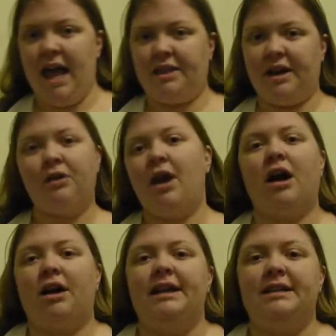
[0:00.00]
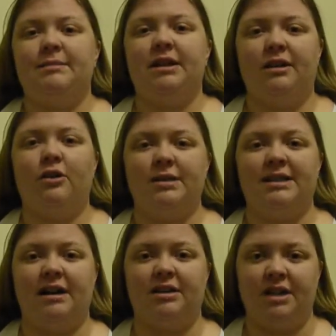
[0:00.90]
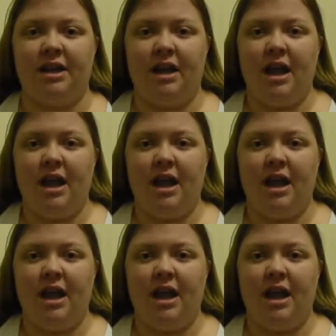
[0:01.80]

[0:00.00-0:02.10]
They no longer need to be in the lowest energy.